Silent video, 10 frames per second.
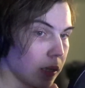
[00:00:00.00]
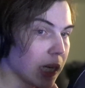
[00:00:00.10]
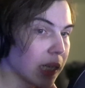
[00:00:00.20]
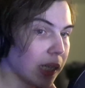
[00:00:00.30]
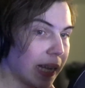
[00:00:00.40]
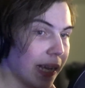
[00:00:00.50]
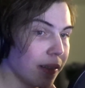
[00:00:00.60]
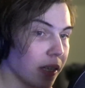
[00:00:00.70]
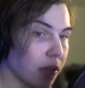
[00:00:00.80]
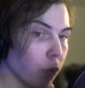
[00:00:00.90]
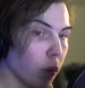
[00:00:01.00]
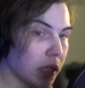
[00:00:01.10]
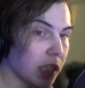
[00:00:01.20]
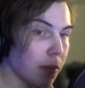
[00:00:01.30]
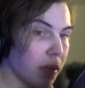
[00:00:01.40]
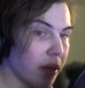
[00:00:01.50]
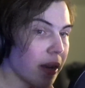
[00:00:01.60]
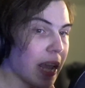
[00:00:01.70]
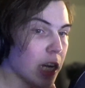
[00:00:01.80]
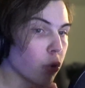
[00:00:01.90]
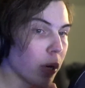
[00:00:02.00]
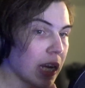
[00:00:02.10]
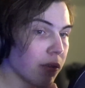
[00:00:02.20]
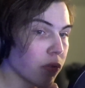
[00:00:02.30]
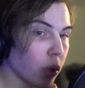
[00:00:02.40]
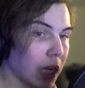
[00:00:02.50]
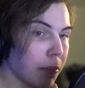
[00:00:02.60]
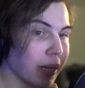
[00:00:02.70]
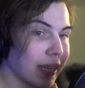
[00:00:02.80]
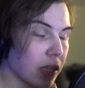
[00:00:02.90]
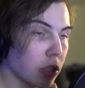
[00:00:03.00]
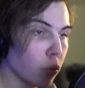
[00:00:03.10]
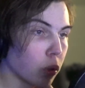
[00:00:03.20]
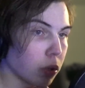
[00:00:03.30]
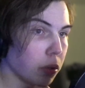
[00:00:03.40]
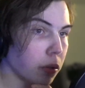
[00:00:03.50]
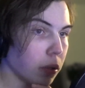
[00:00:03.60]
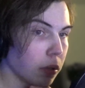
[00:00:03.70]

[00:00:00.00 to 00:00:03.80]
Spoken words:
A clan that once committed a grave crime against the world.